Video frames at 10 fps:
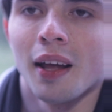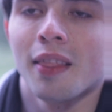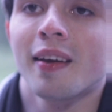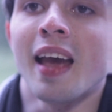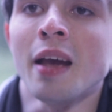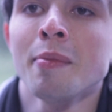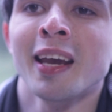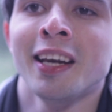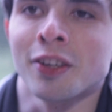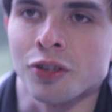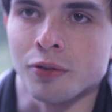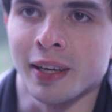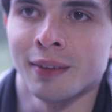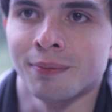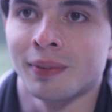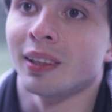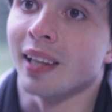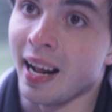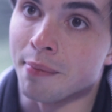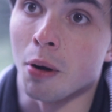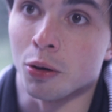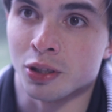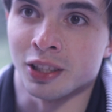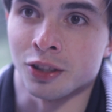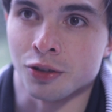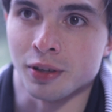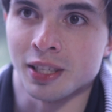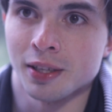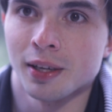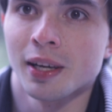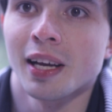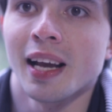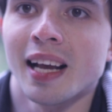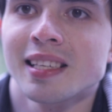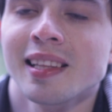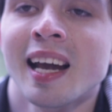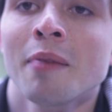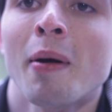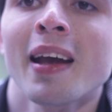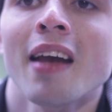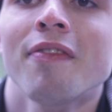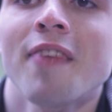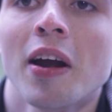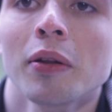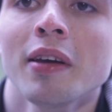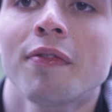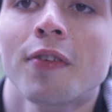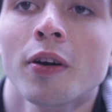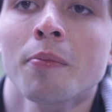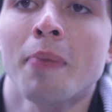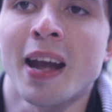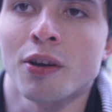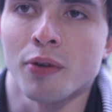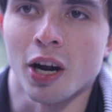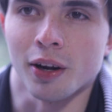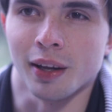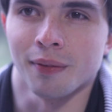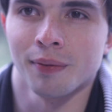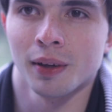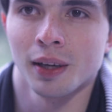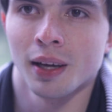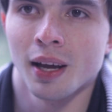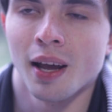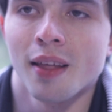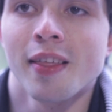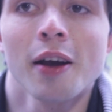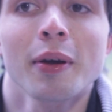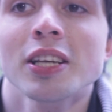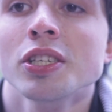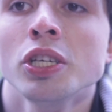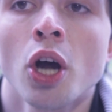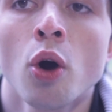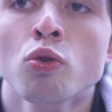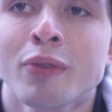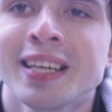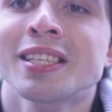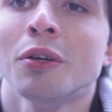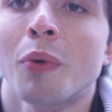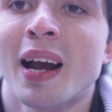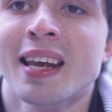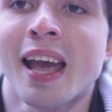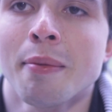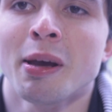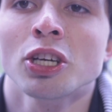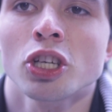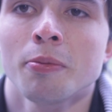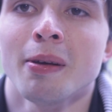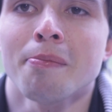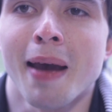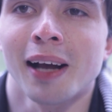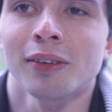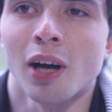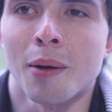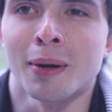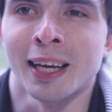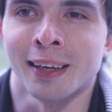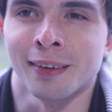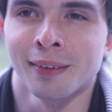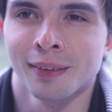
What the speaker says: The gaming industry, like most industries, is led by a fairly firm patriarchy. There is no reason why gaming should be male-dominated.